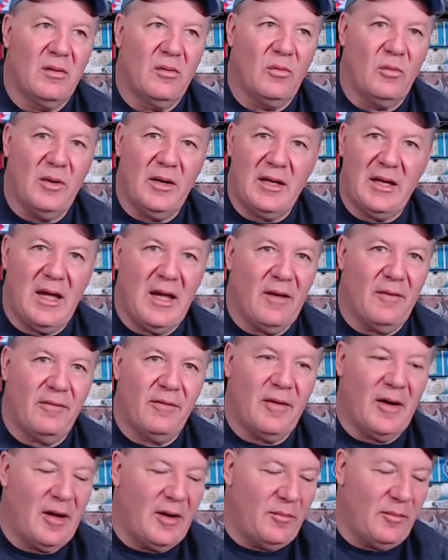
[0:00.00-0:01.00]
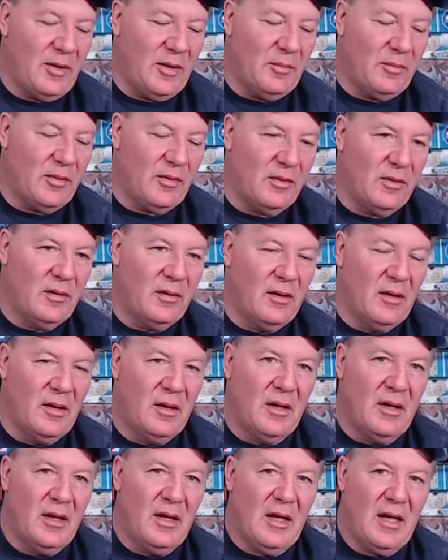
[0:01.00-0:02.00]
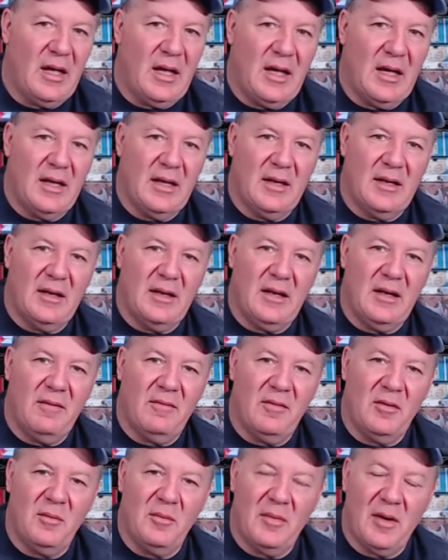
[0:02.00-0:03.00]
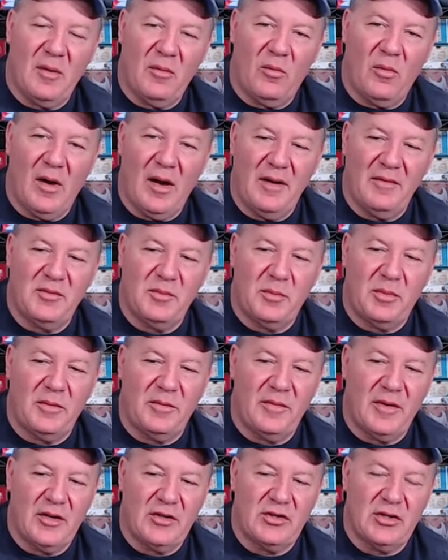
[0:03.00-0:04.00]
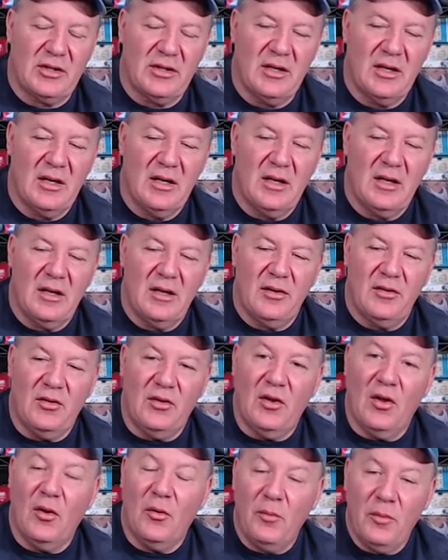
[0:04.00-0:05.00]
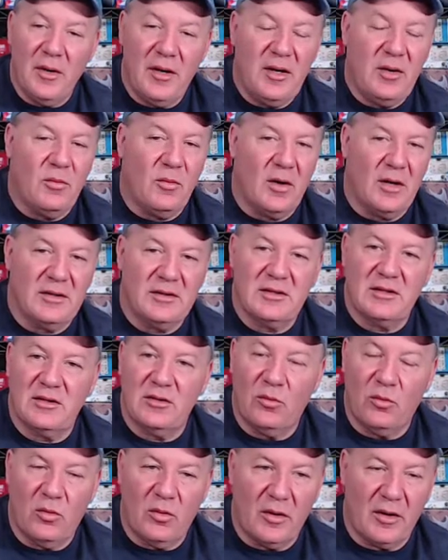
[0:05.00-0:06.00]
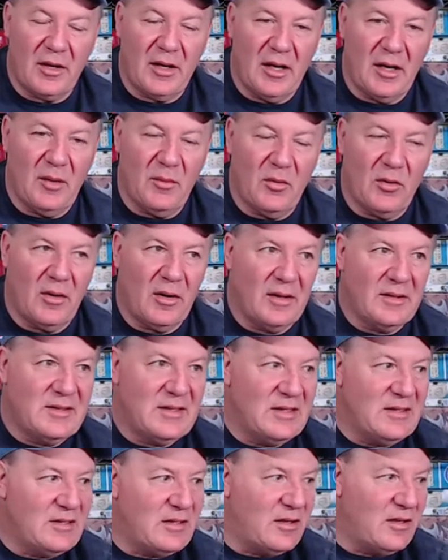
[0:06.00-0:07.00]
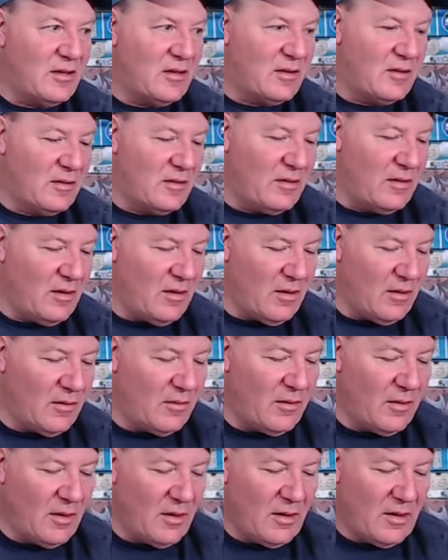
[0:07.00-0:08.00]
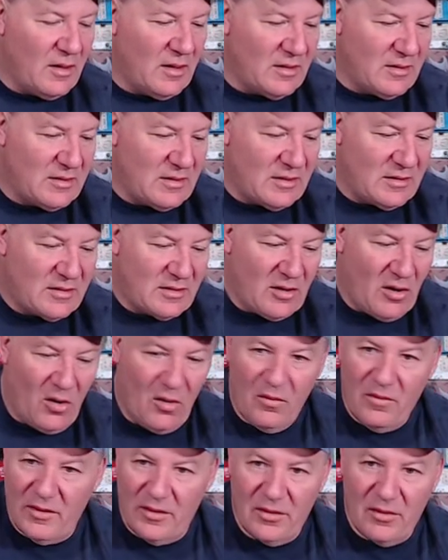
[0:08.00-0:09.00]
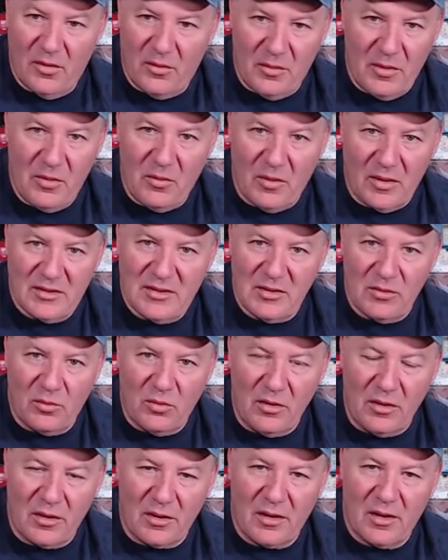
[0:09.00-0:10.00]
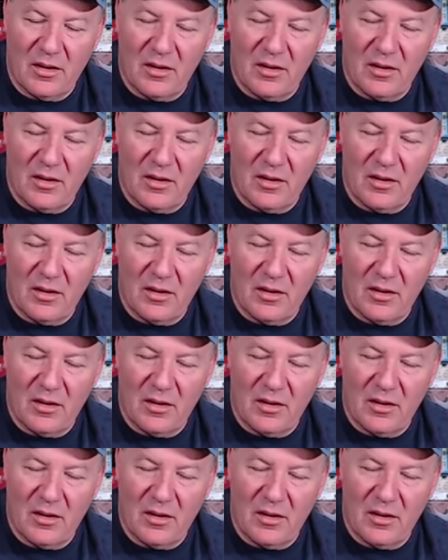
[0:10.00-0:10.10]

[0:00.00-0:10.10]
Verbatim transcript: We can't find people. And even in my wife's profession, nobody wants to work anymore. Since, you know, since COVID, nobody wants to work.